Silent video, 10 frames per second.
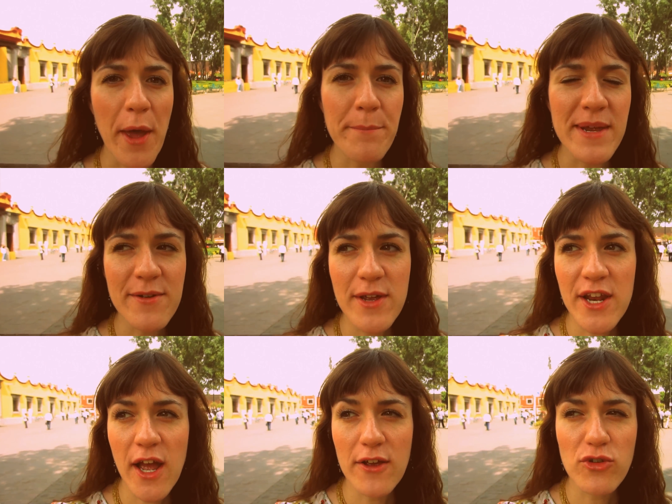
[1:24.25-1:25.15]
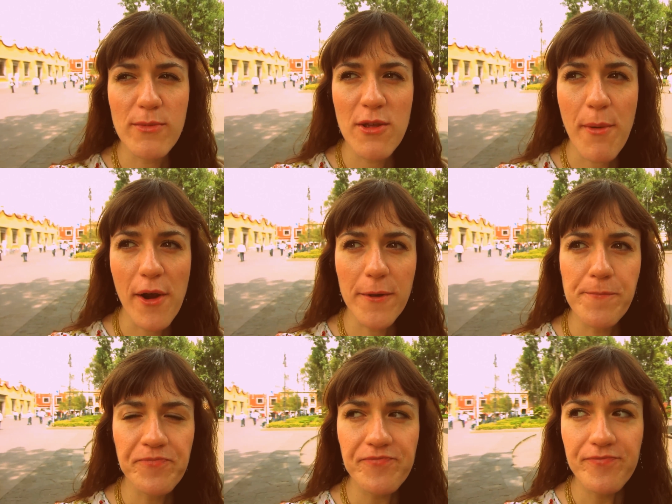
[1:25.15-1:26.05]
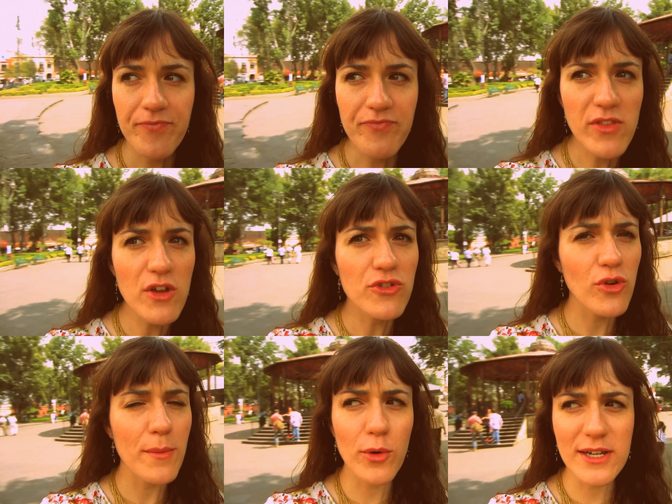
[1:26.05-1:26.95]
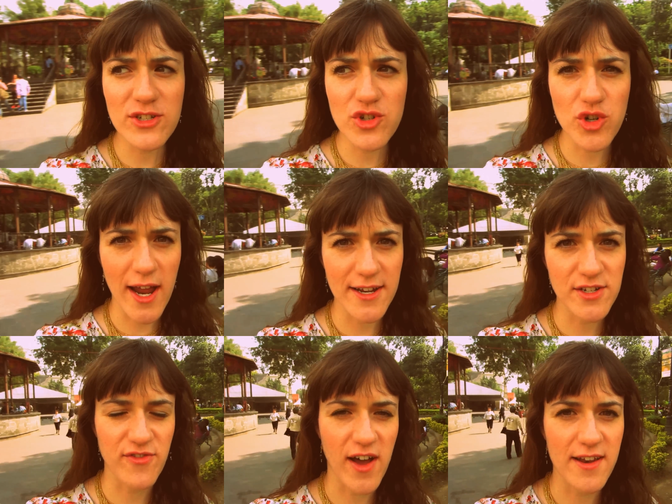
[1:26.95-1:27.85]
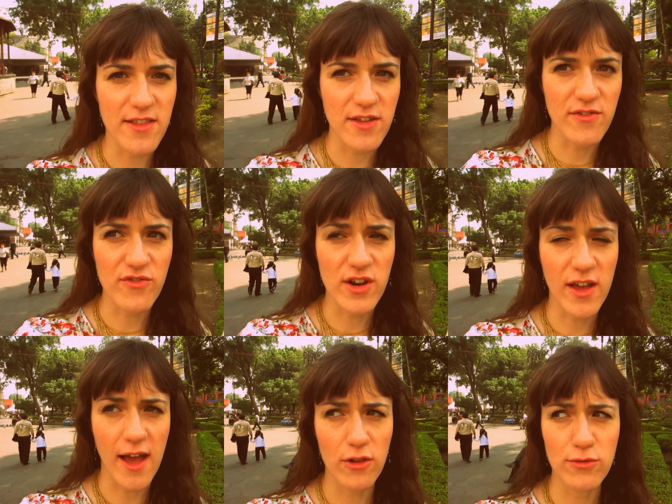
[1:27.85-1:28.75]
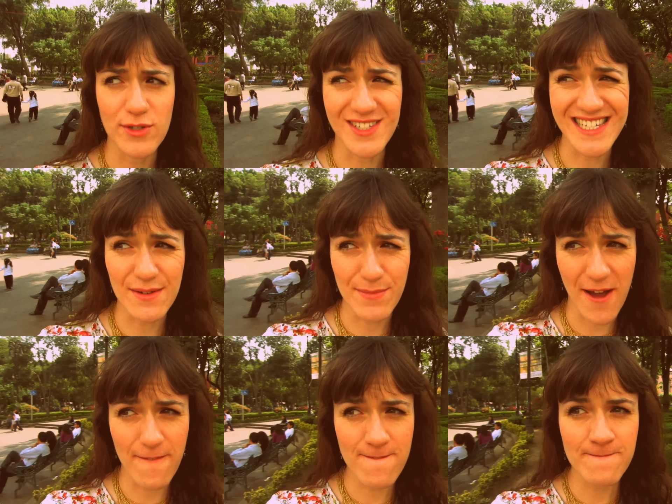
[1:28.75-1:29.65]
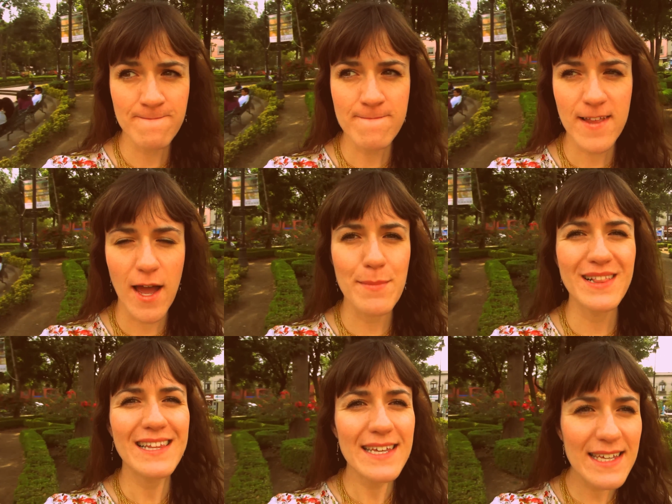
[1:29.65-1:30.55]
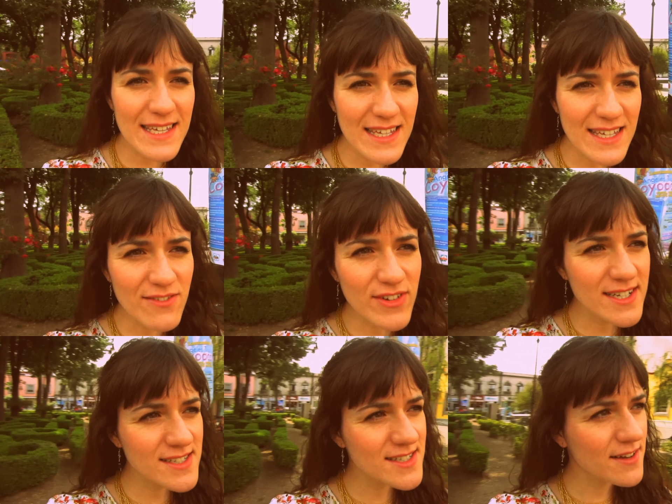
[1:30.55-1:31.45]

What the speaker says: And me eating ice cream in the park. So I'm going to try to find the Frida Kahlo Museum now. I believe it is